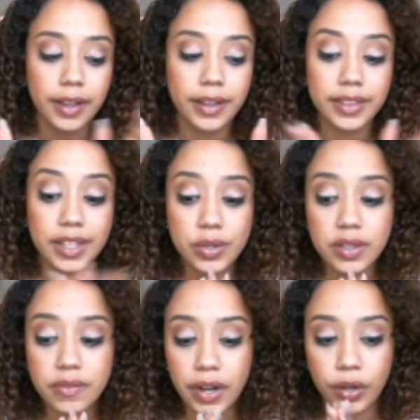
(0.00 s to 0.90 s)
This was a
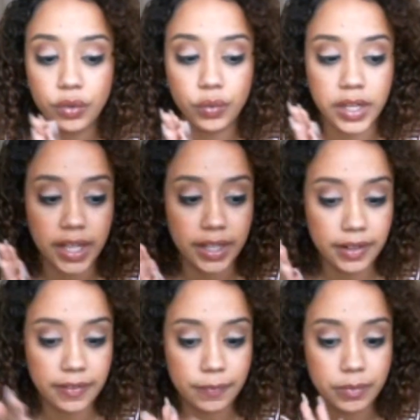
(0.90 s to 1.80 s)
very good reading
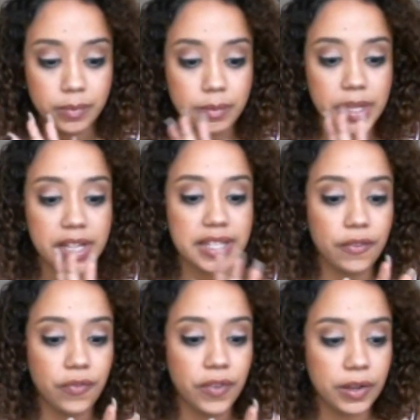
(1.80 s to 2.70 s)
because I
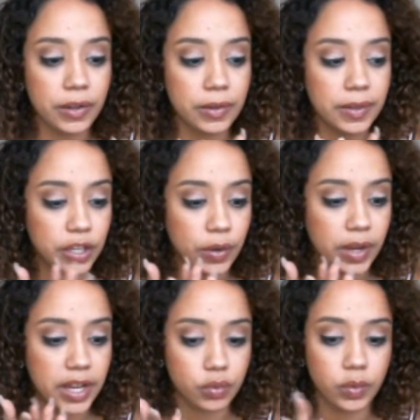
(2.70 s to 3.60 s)
feel like you
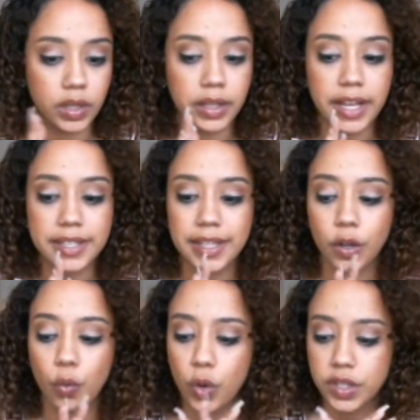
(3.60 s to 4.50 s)
guys are realizing
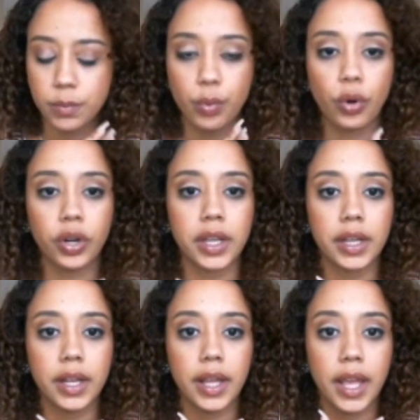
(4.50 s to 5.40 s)
what's important
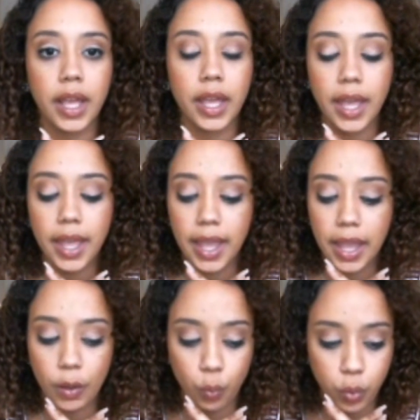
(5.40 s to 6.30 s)

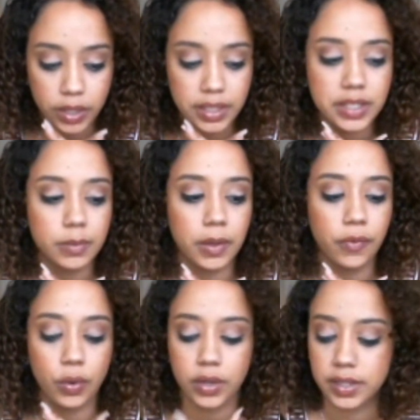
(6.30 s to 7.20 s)
and what needs to be
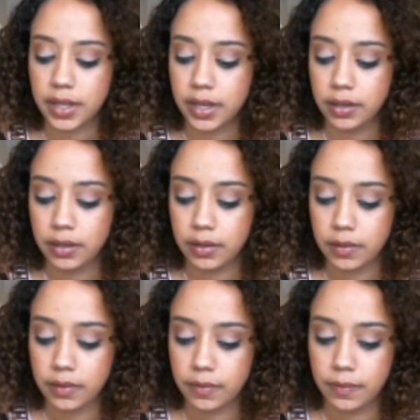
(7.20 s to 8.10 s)
focused on.
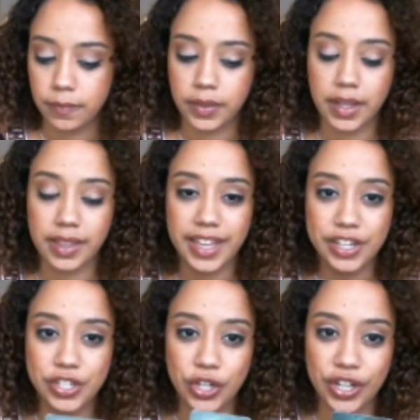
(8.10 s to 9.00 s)
And that
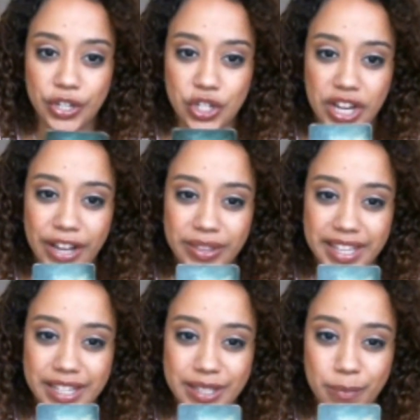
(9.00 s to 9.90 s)
is your inner child.
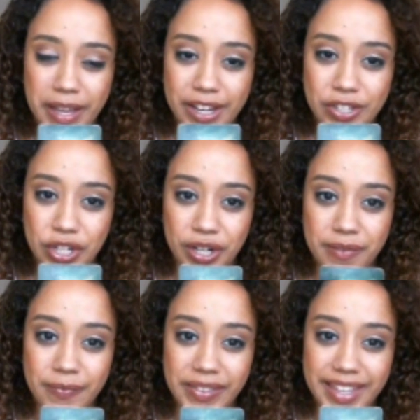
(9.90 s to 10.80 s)
That is the page here.
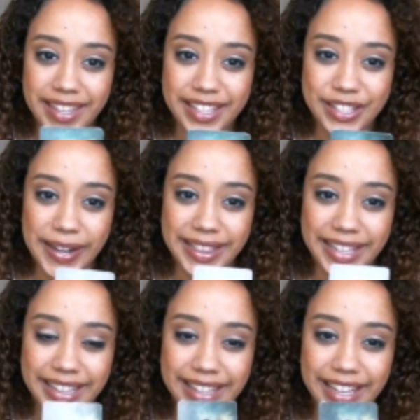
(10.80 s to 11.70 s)
So I
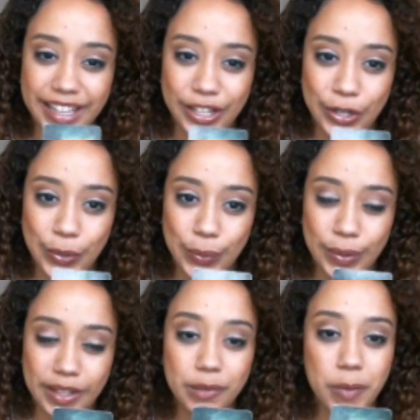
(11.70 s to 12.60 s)
like that, you know,
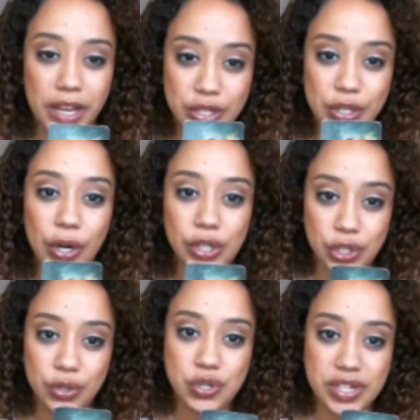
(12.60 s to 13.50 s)
pages are
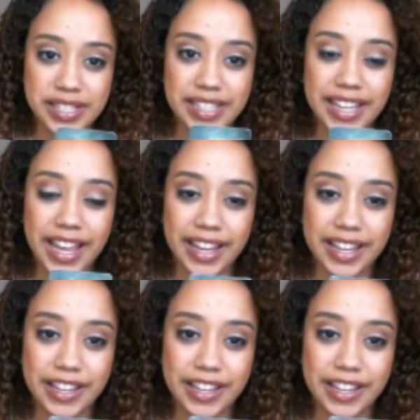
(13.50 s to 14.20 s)
children in the deck.